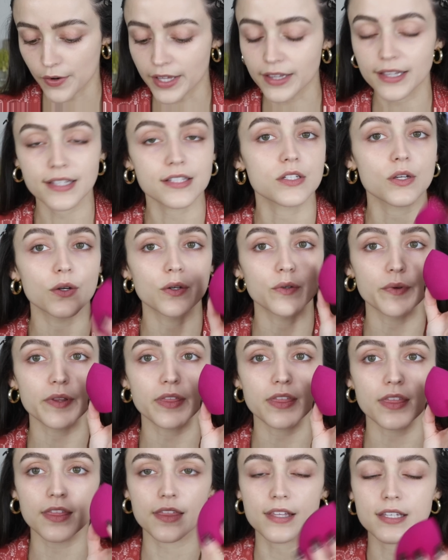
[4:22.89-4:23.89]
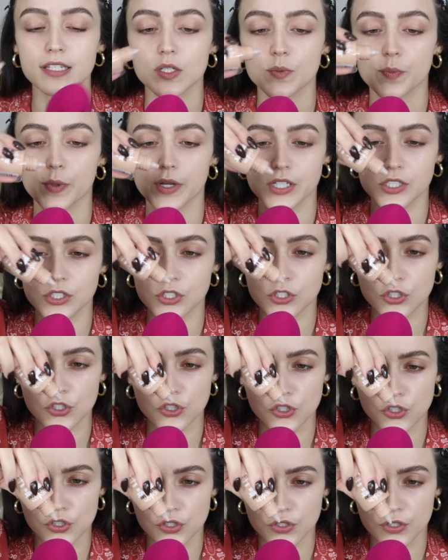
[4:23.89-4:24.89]
right, let's go in with the
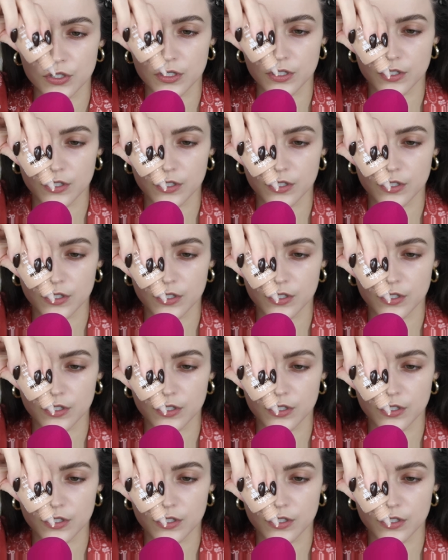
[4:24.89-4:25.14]
sponge.